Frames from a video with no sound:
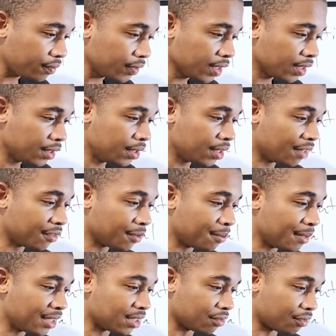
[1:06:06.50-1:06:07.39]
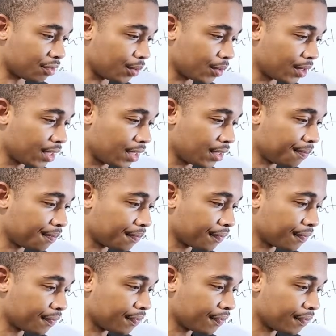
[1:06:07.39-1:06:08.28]
You ever been to Florida?
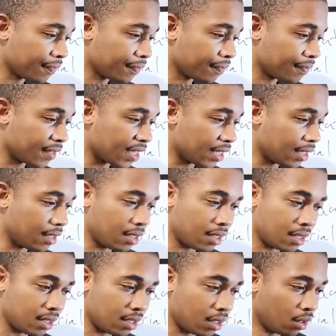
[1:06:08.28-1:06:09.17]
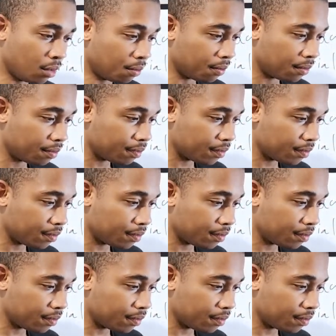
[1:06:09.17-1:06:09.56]
Nope.